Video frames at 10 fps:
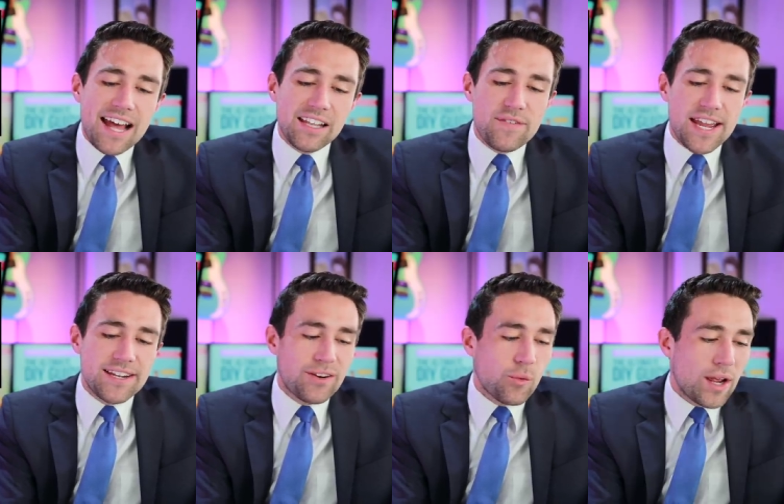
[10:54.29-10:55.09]

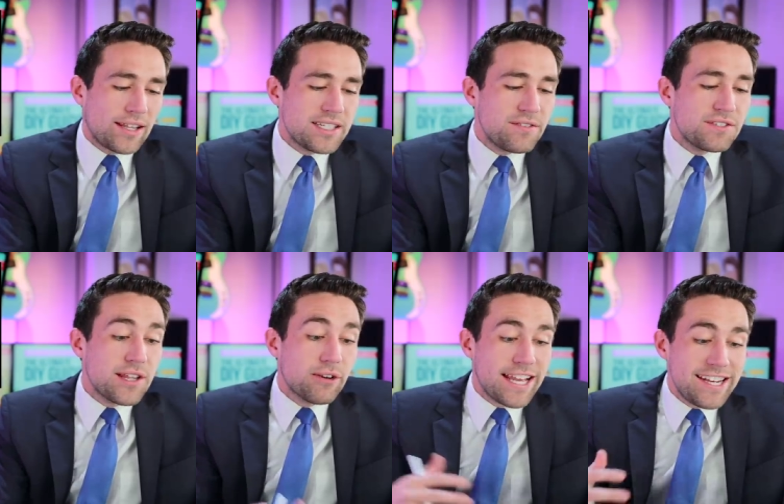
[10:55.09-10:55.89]
elevated relative to
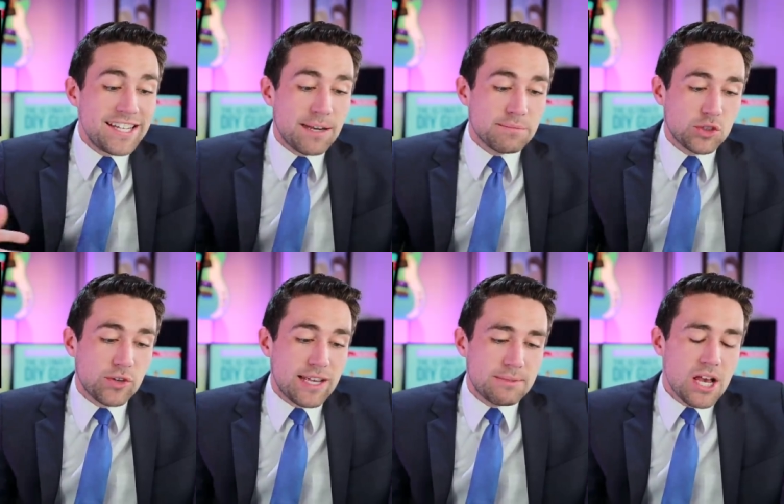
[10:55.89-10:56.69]
their income
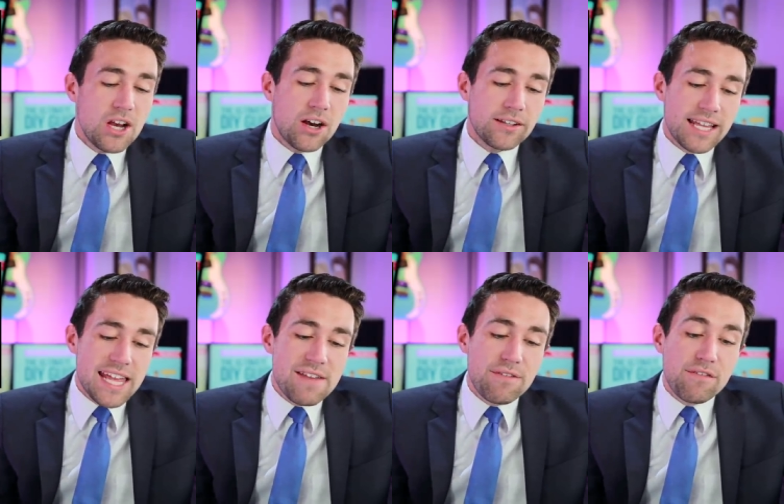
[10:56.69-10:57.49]
streams on the
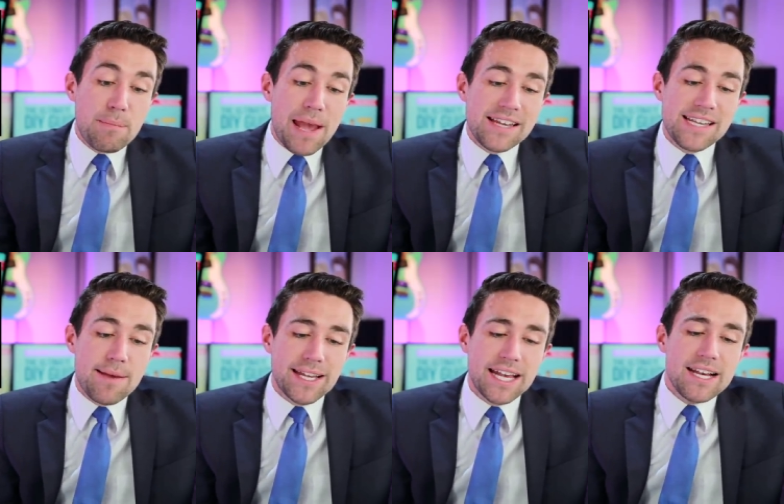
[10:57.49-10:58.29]
eve of the
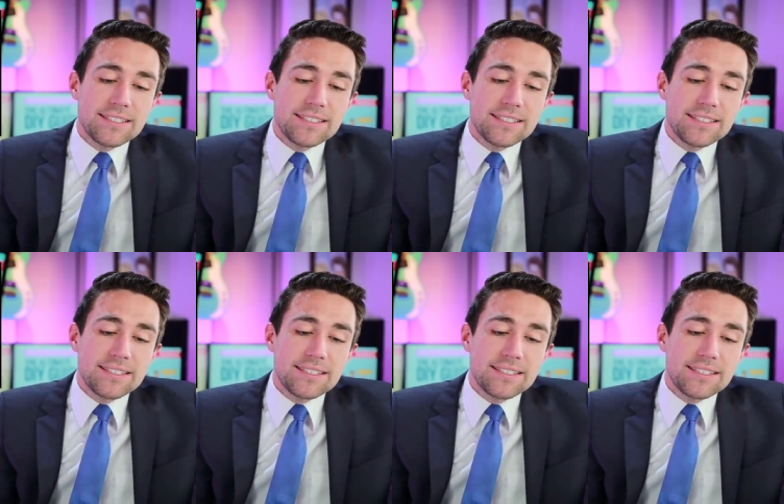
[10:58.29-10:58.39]
pandemic,